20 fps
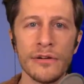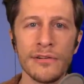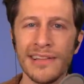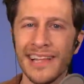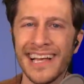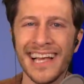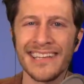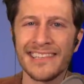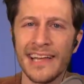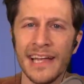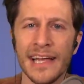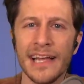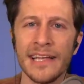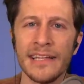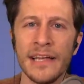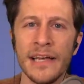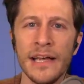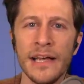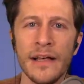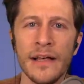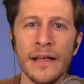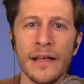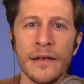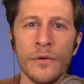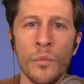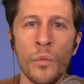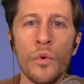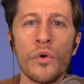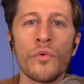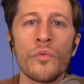Like, as I,
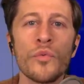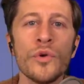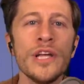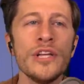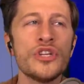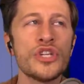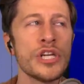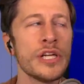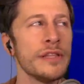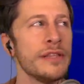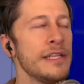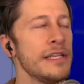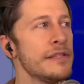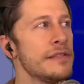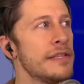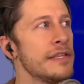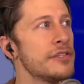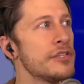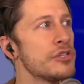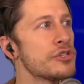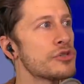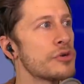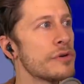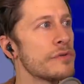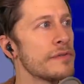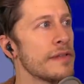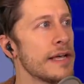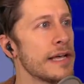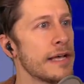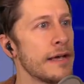we're reaching, this is sort
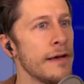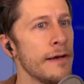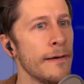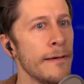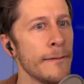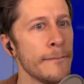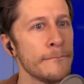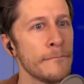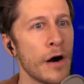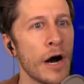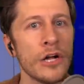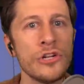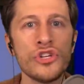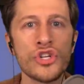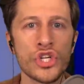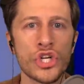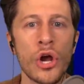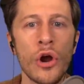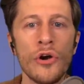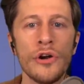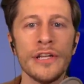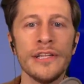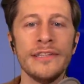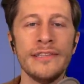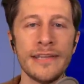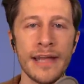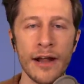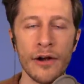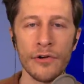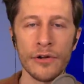of like uncharted
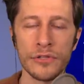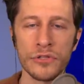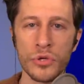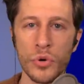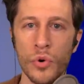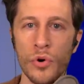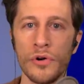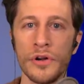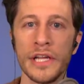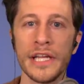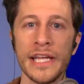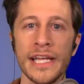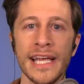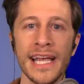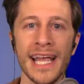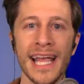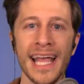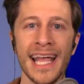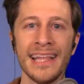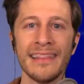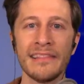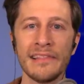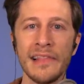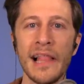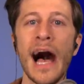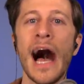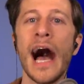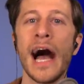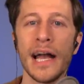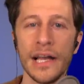territory in
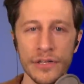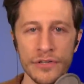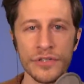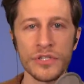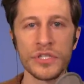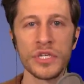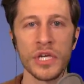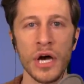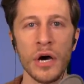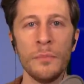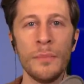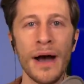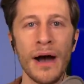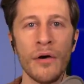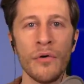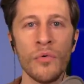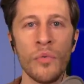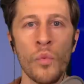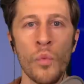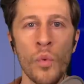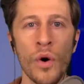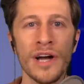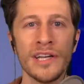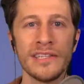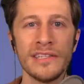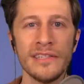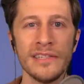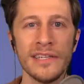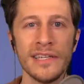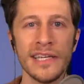lies about
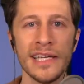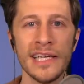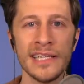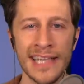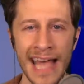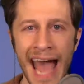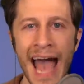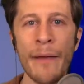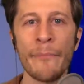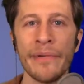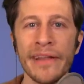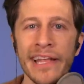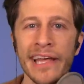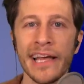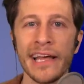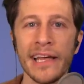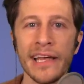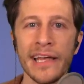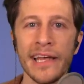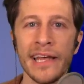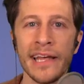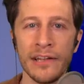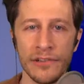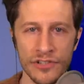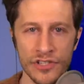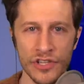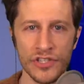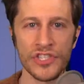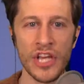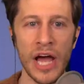what is happening in
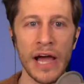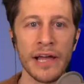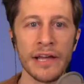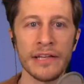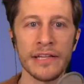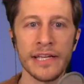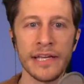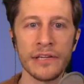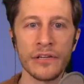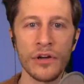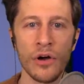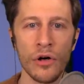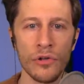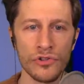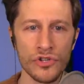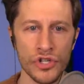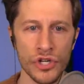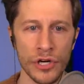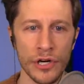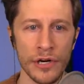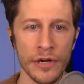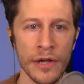society and culture.